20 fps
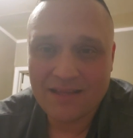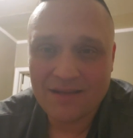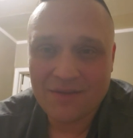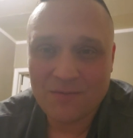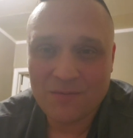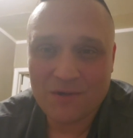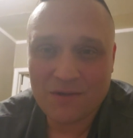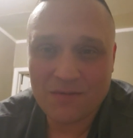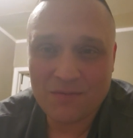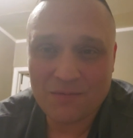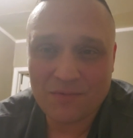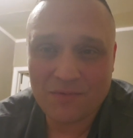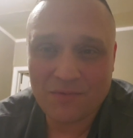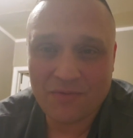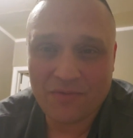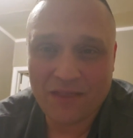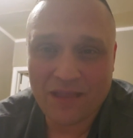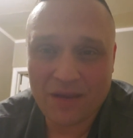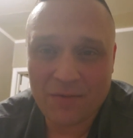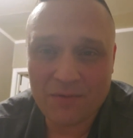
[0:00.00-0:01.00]
what
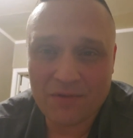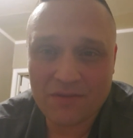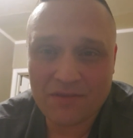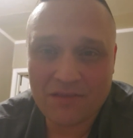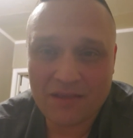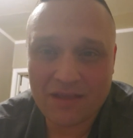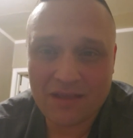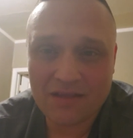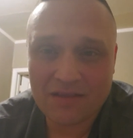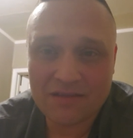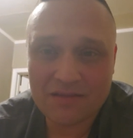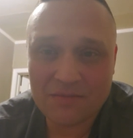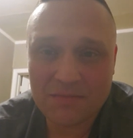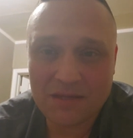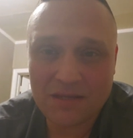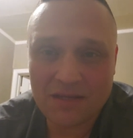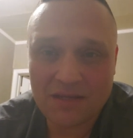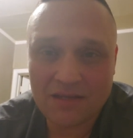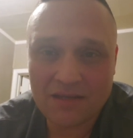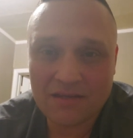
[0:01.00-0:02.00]
they would think to
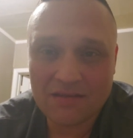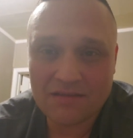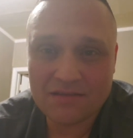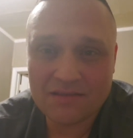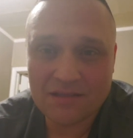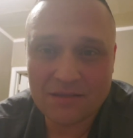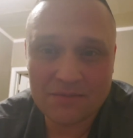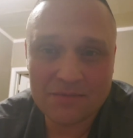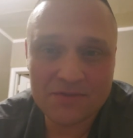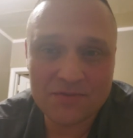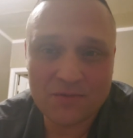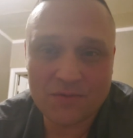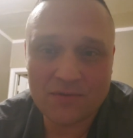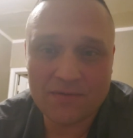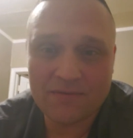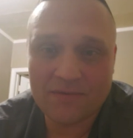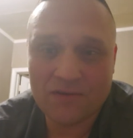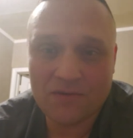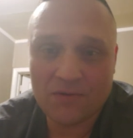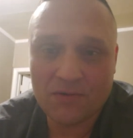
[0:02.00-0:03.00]
be some sort
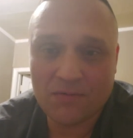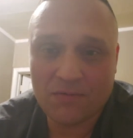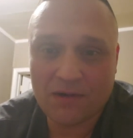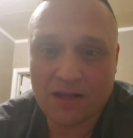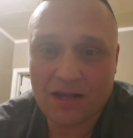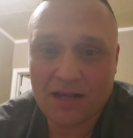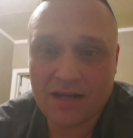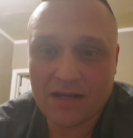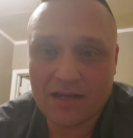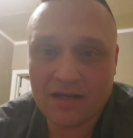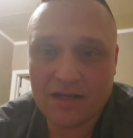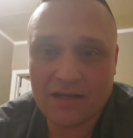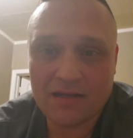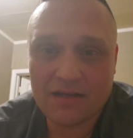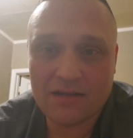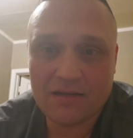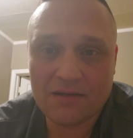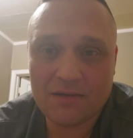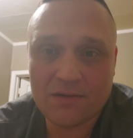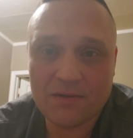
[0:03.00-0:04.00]
of notoriety,
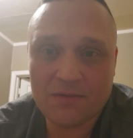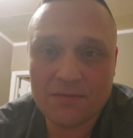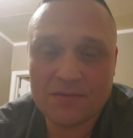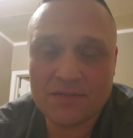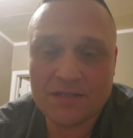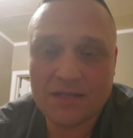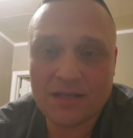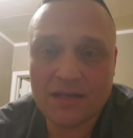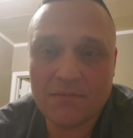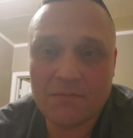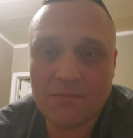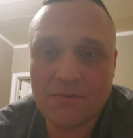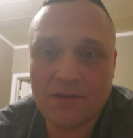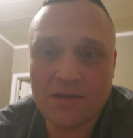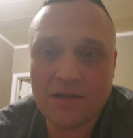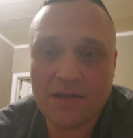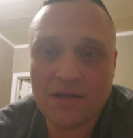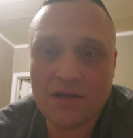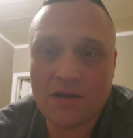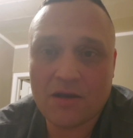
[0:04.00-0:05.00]
you know what I'm saying?
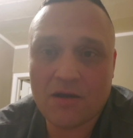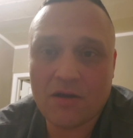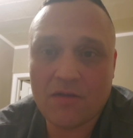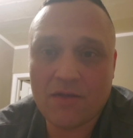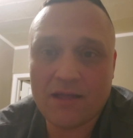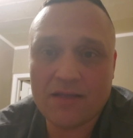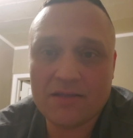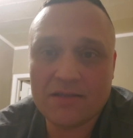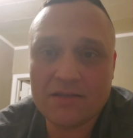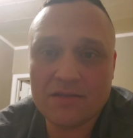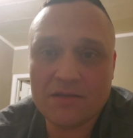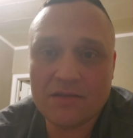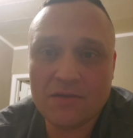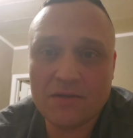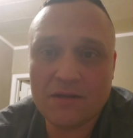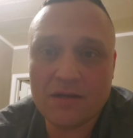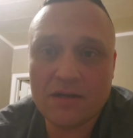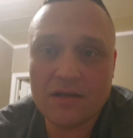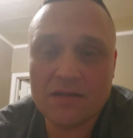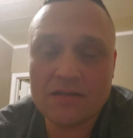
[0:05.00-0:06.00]
But all that's
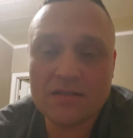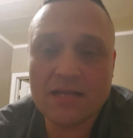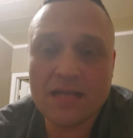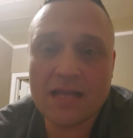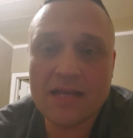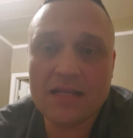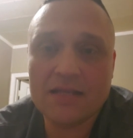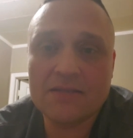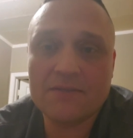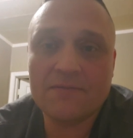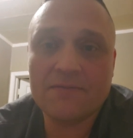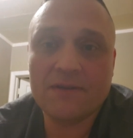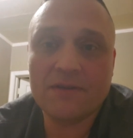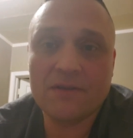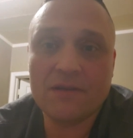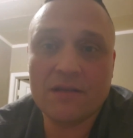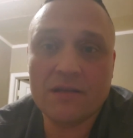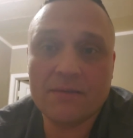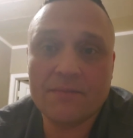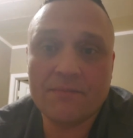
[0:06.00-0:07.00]
doing is that it's
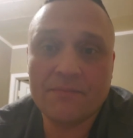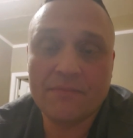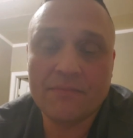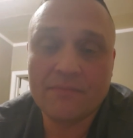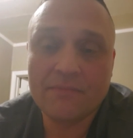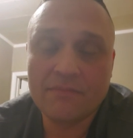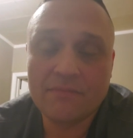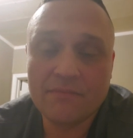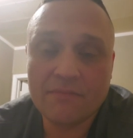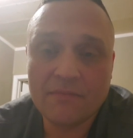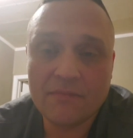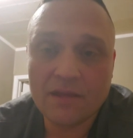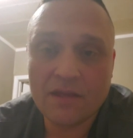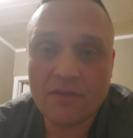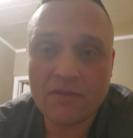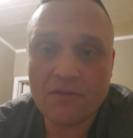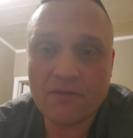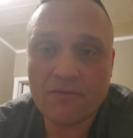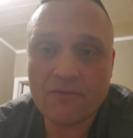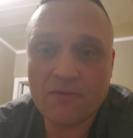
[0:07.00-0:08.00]
filling
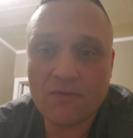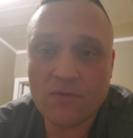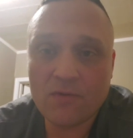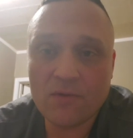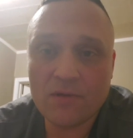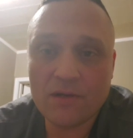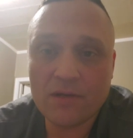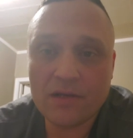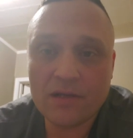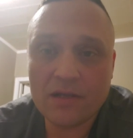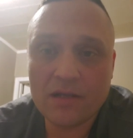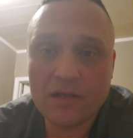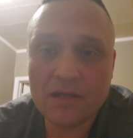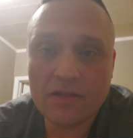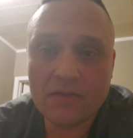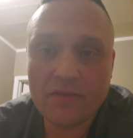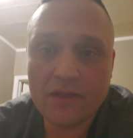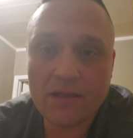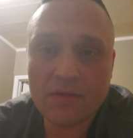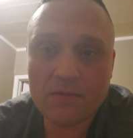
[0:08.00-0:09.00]
the void
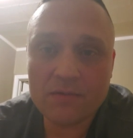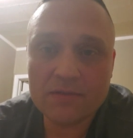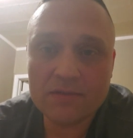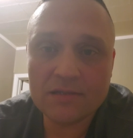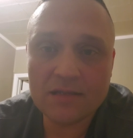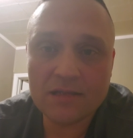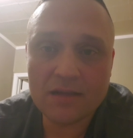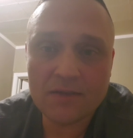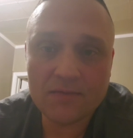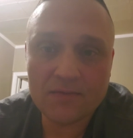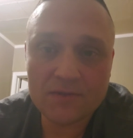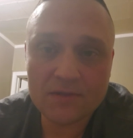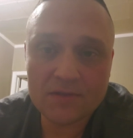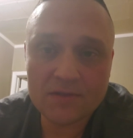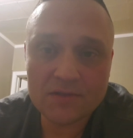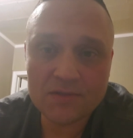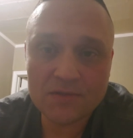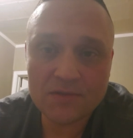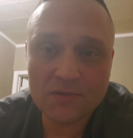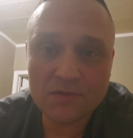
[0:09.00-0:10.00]
that was left
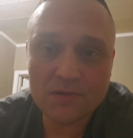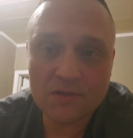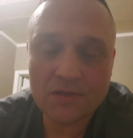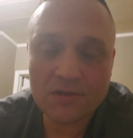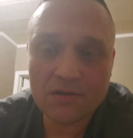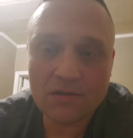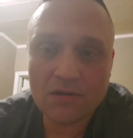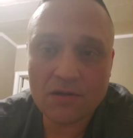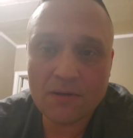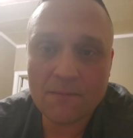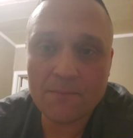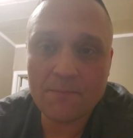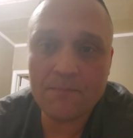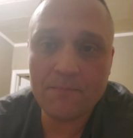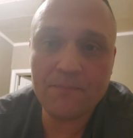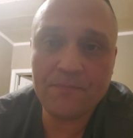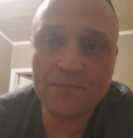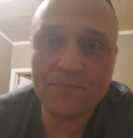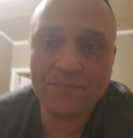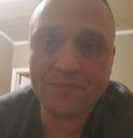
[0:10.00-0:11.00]
into their
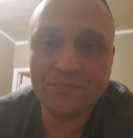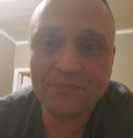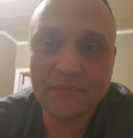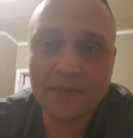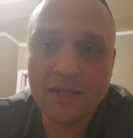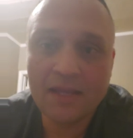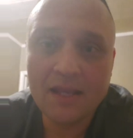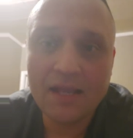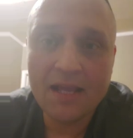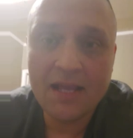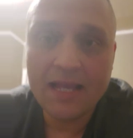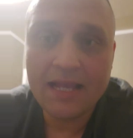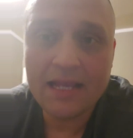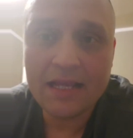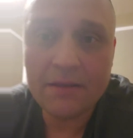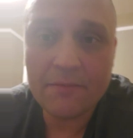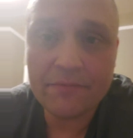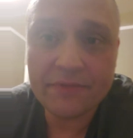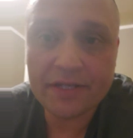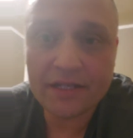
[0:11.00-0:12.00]

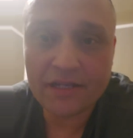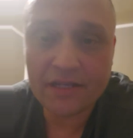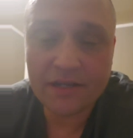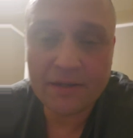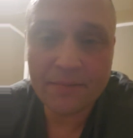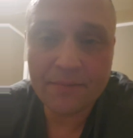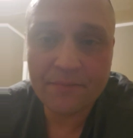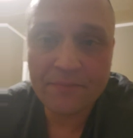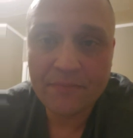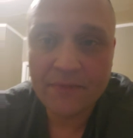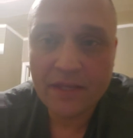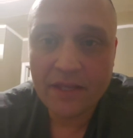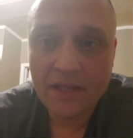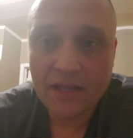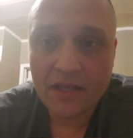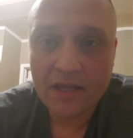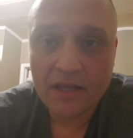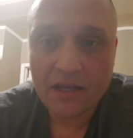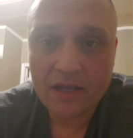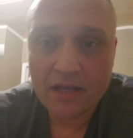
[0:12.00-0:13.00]
empty
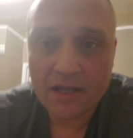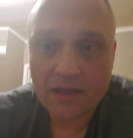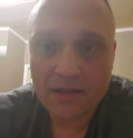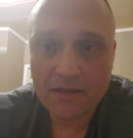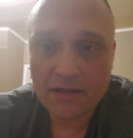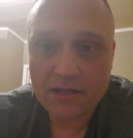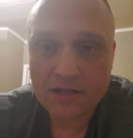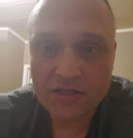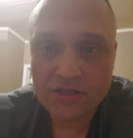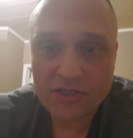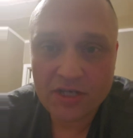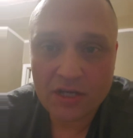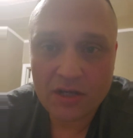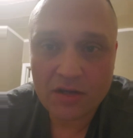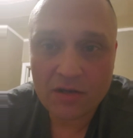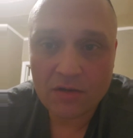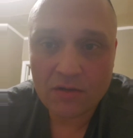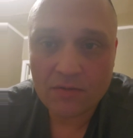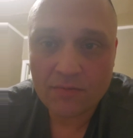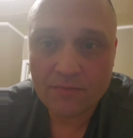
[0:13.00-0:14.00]

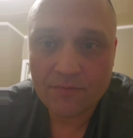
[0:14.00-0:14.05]
shell